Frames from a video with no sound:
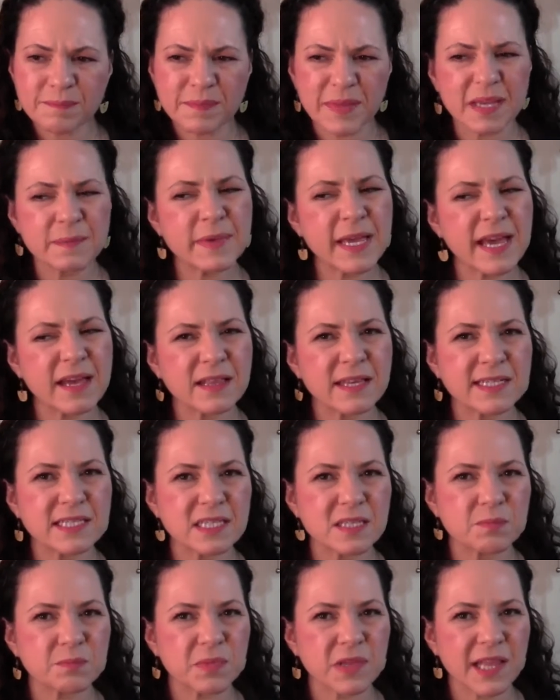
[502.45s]
maybe LA
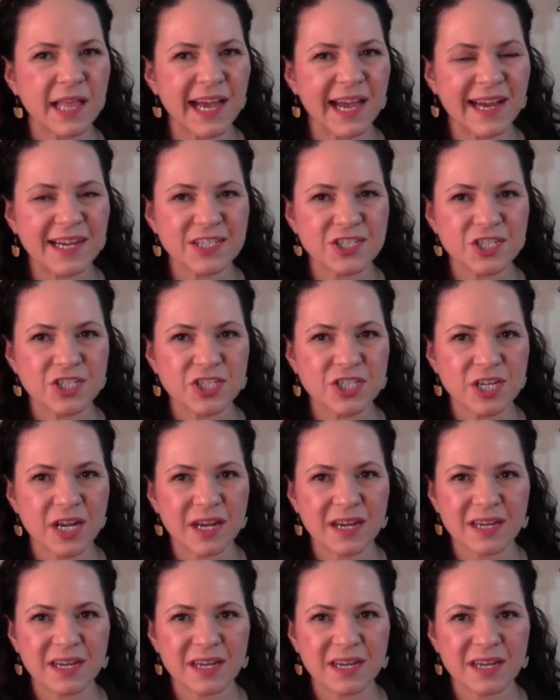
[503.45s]
Splash,